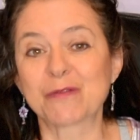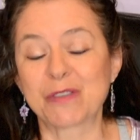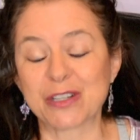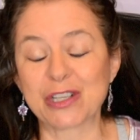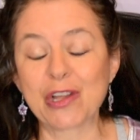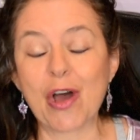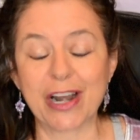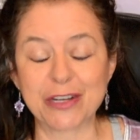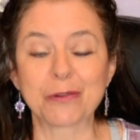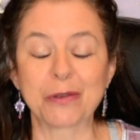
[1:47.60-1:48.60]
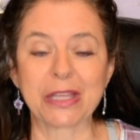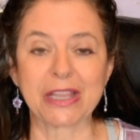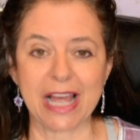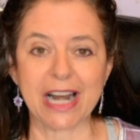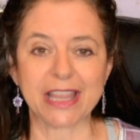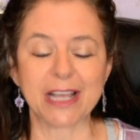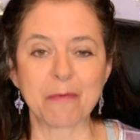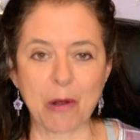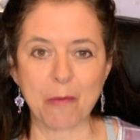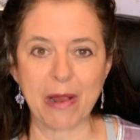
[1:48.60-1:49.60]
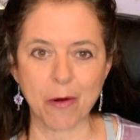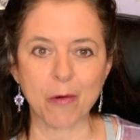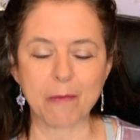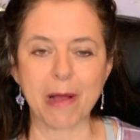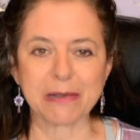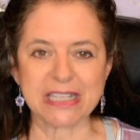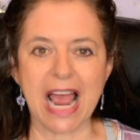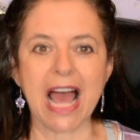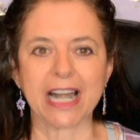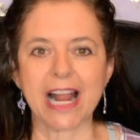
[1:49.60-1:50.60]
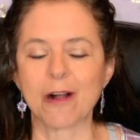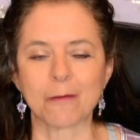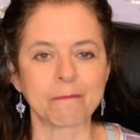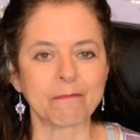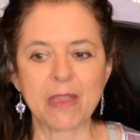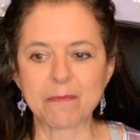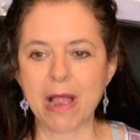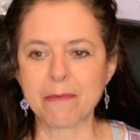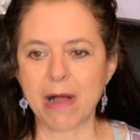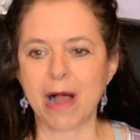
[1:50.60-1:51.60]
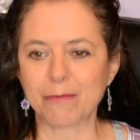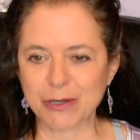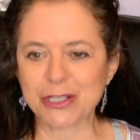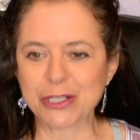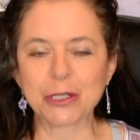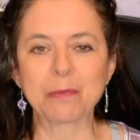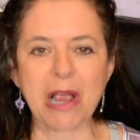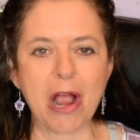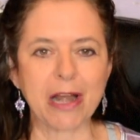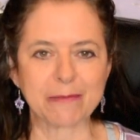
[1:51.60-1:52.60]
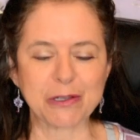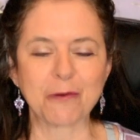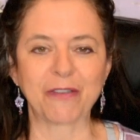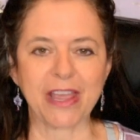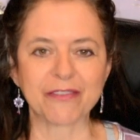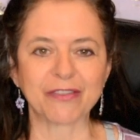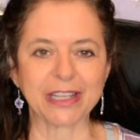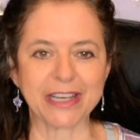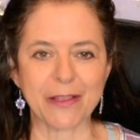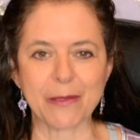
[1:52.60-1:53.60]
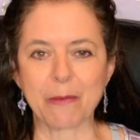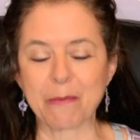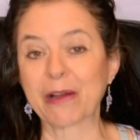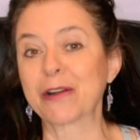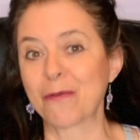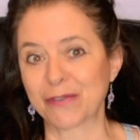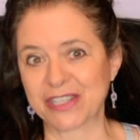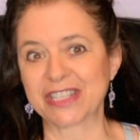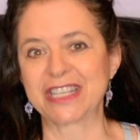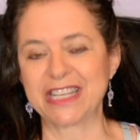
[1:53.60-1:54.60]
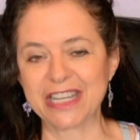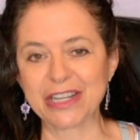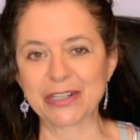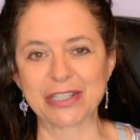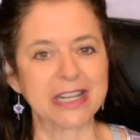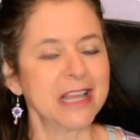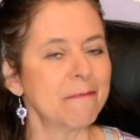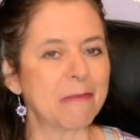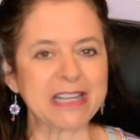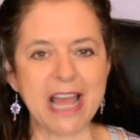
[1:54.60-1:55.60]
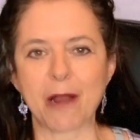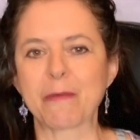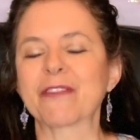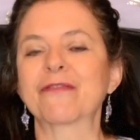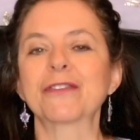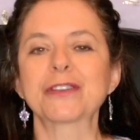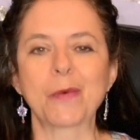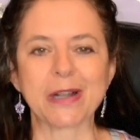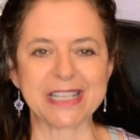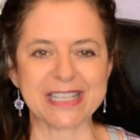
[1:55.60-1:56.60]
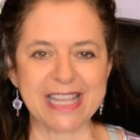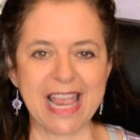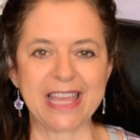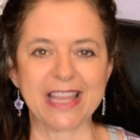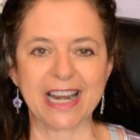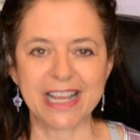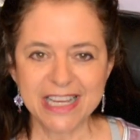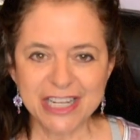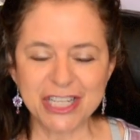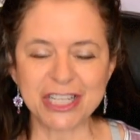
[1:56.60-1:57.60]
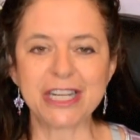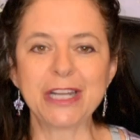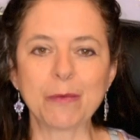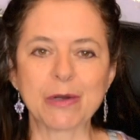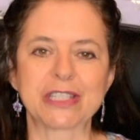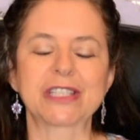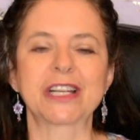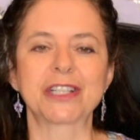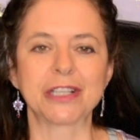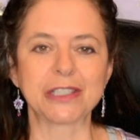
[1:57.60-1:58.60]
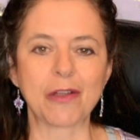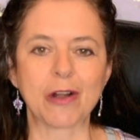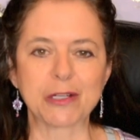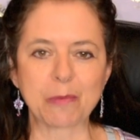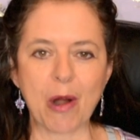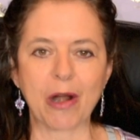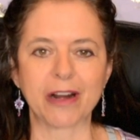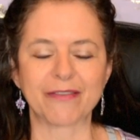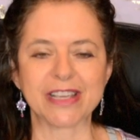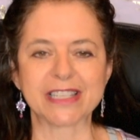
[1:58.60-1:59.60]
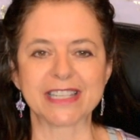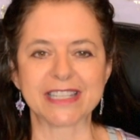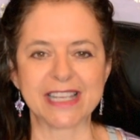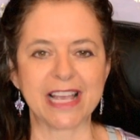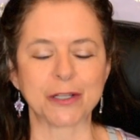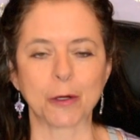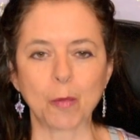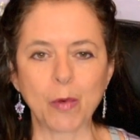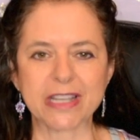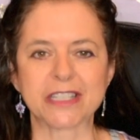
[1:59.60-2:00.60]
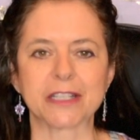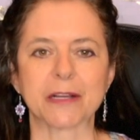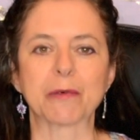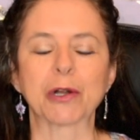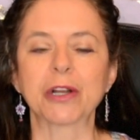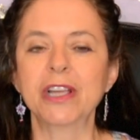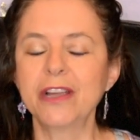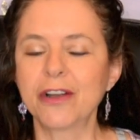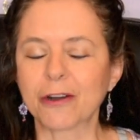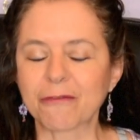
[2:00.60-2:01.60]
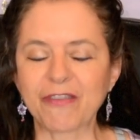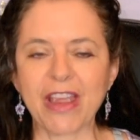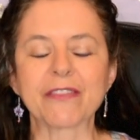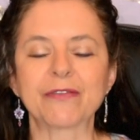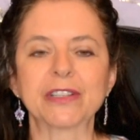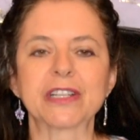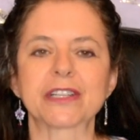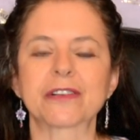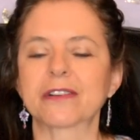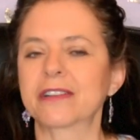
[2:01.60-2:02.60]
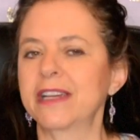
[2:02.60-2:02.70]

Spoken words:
there's a lot of truth in that. I think about my own mom and dad and how my mom just stood behind him so faithfully. They've been marriid over 60 years, and my dad will be the first one to say that she was such a large part of his success, her wisdom, her faithfulness, her